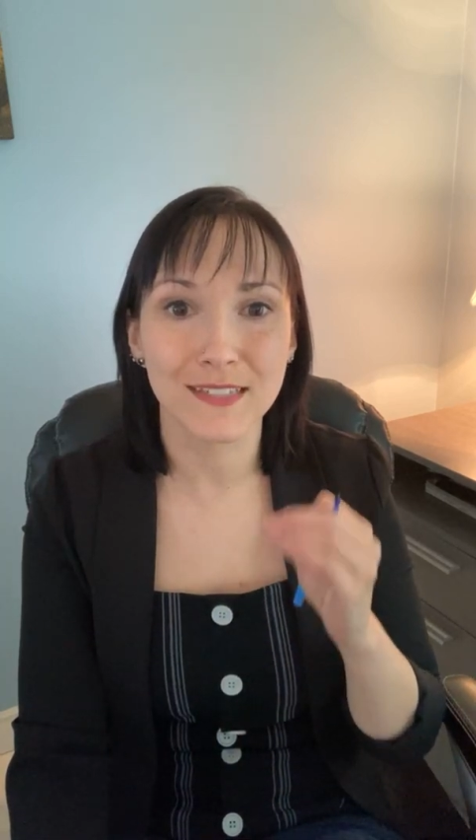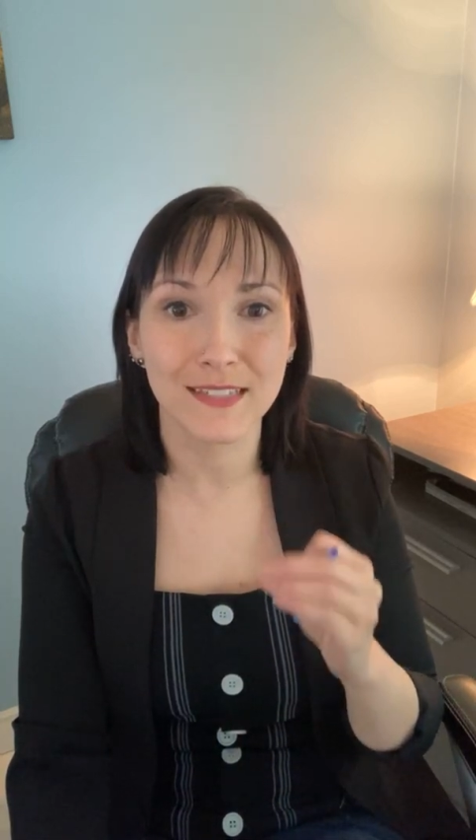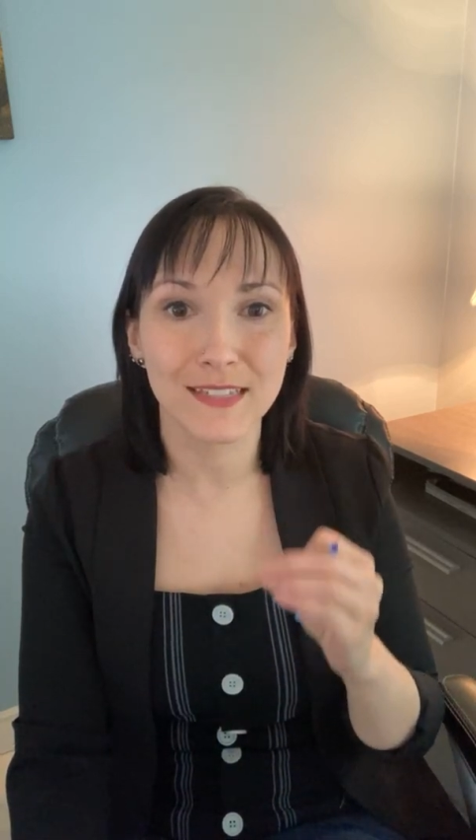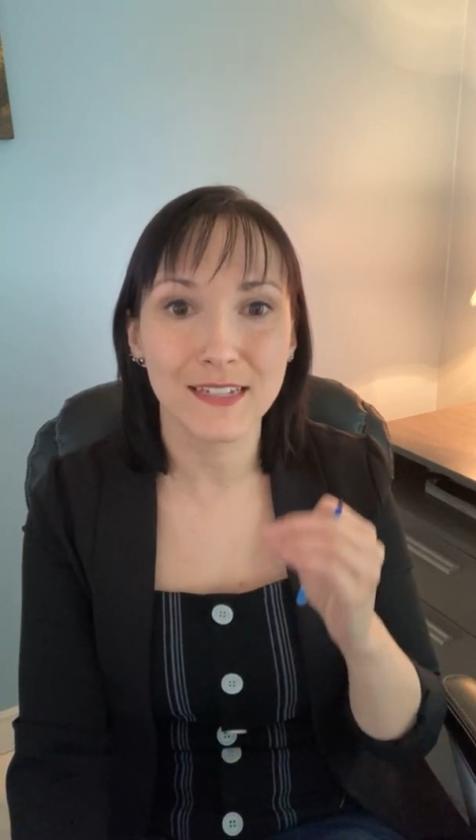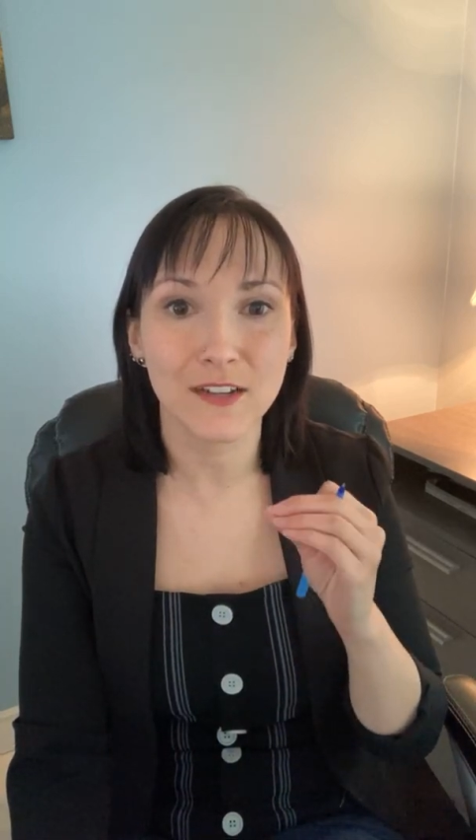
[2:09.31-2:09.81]

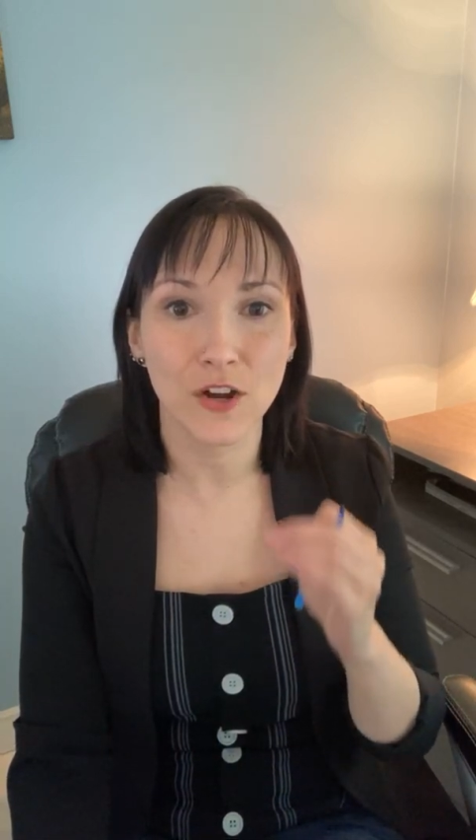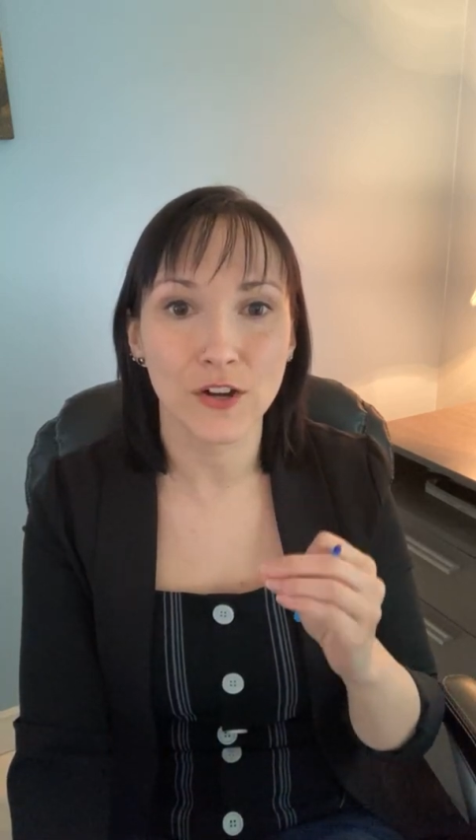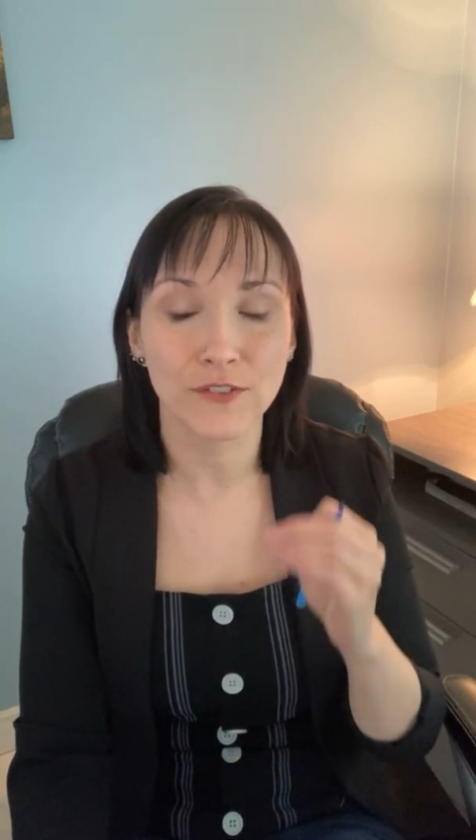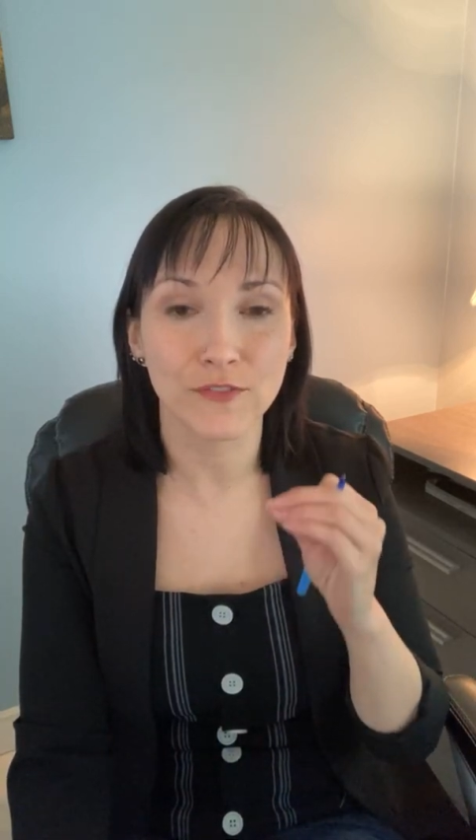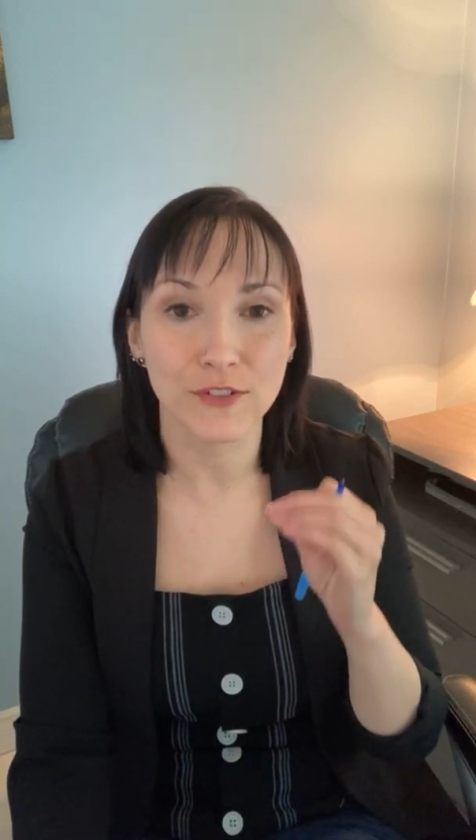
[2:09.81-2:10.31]
key
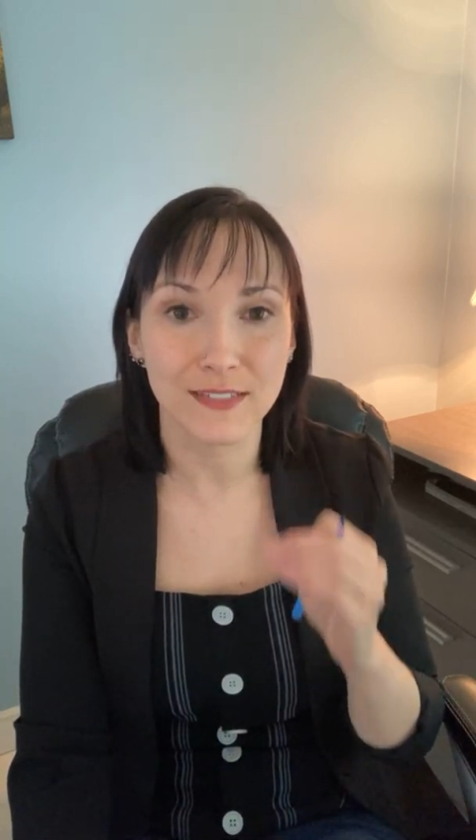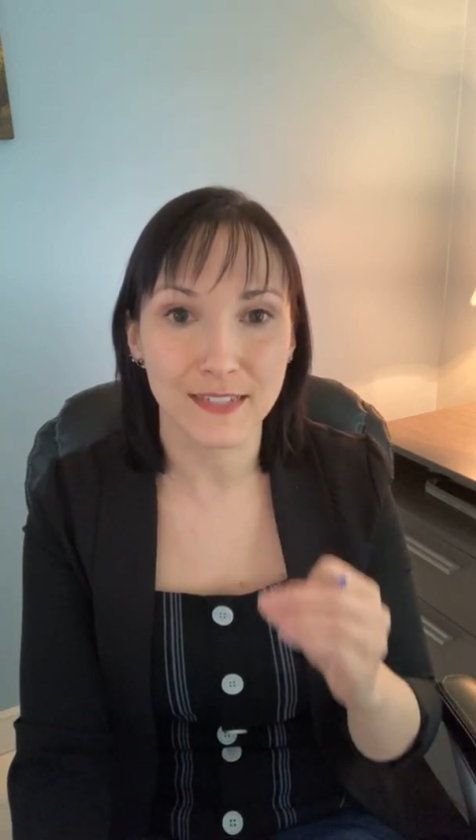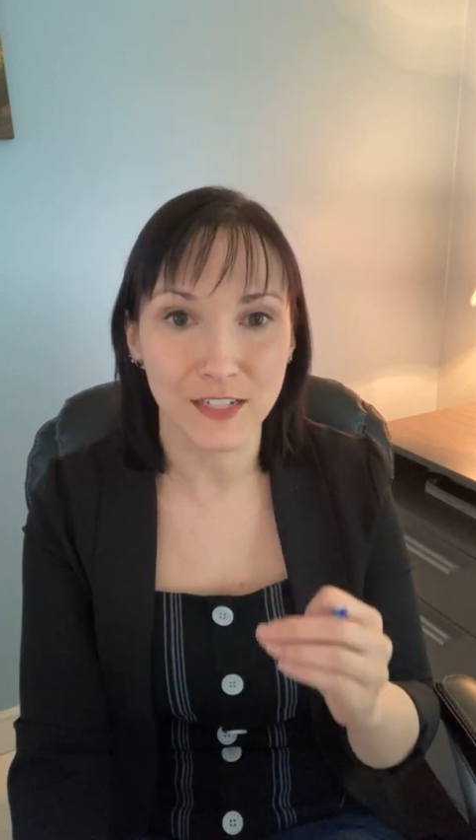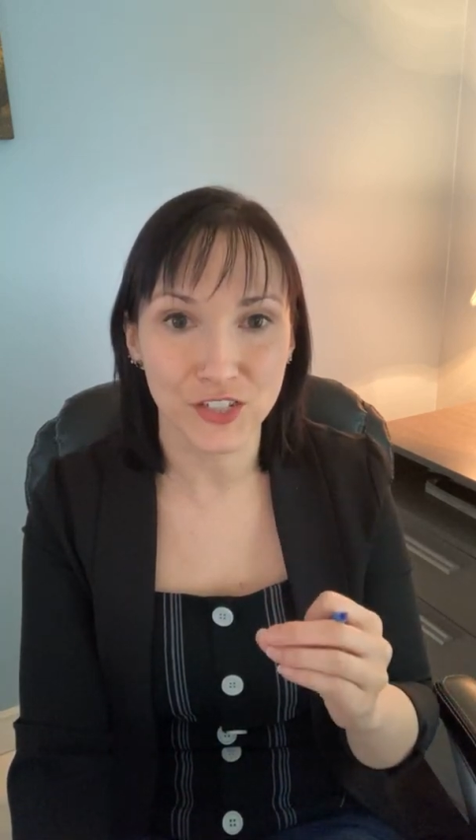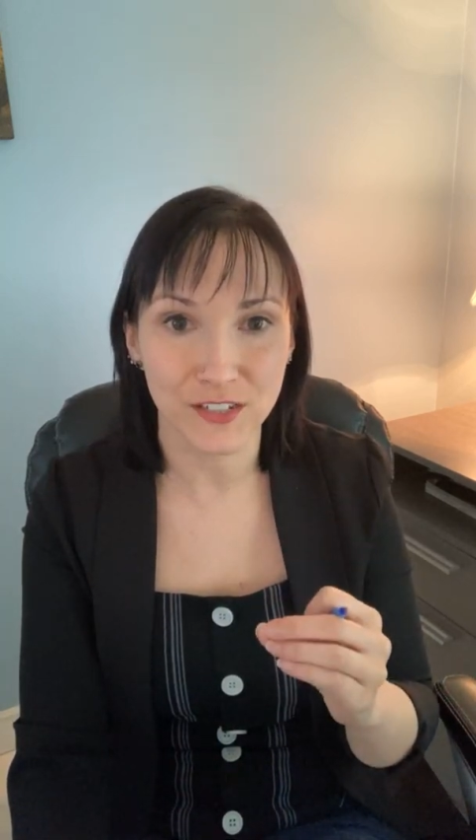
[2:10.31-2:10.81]

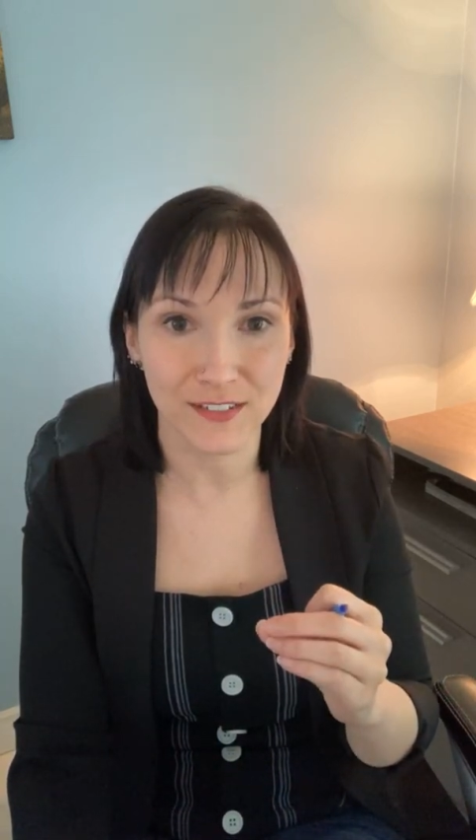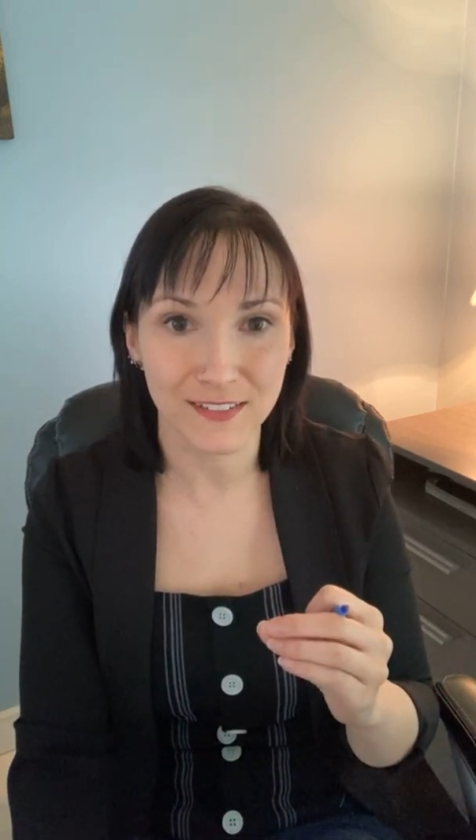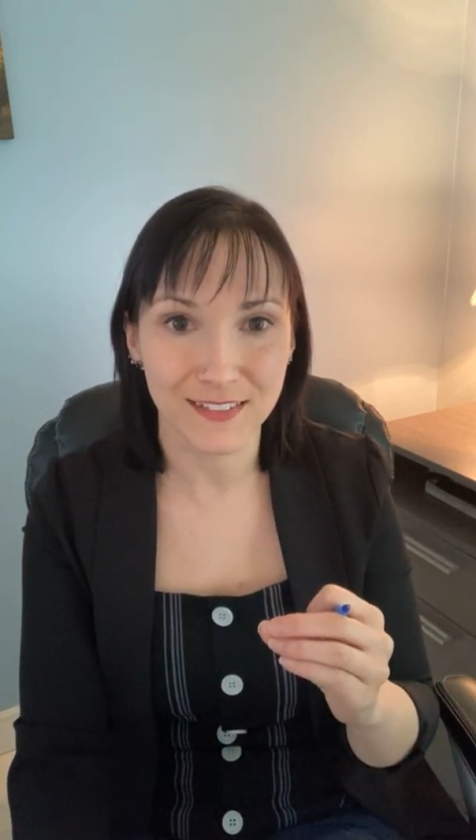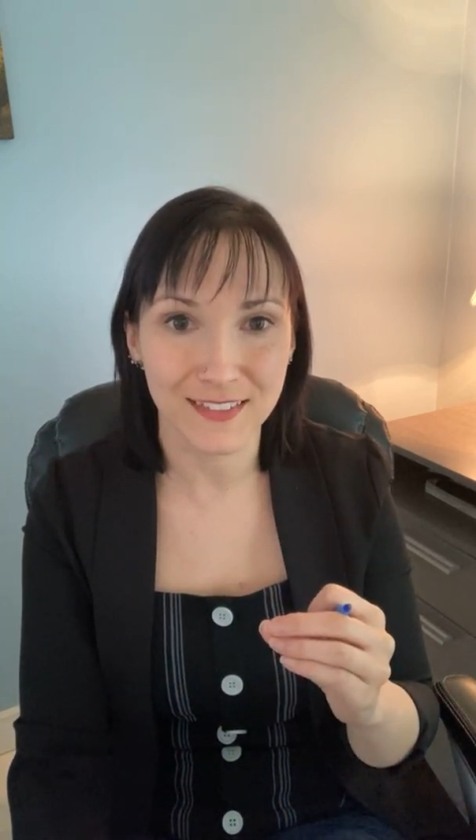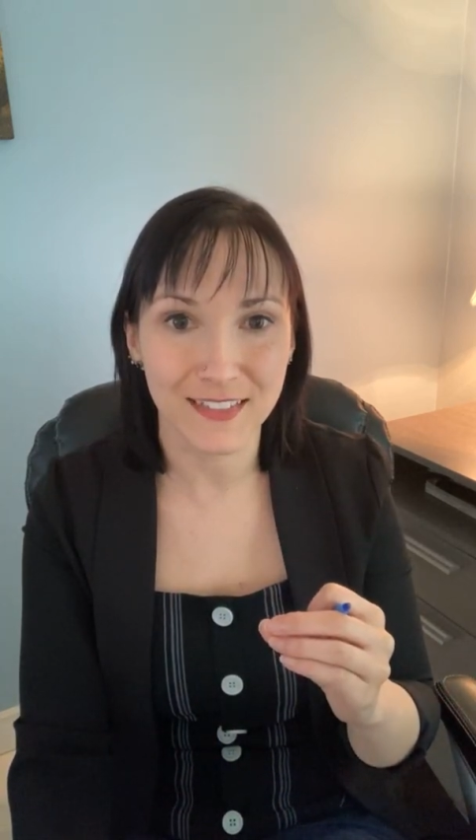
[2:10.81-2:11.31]

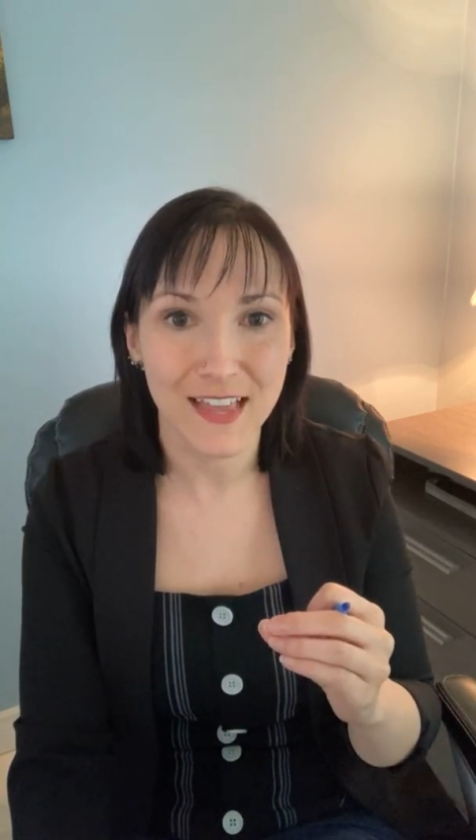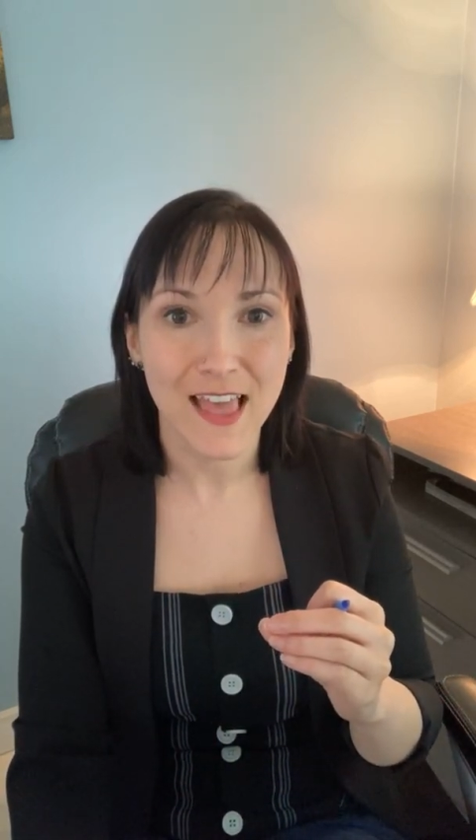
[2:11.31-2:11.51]
conversations.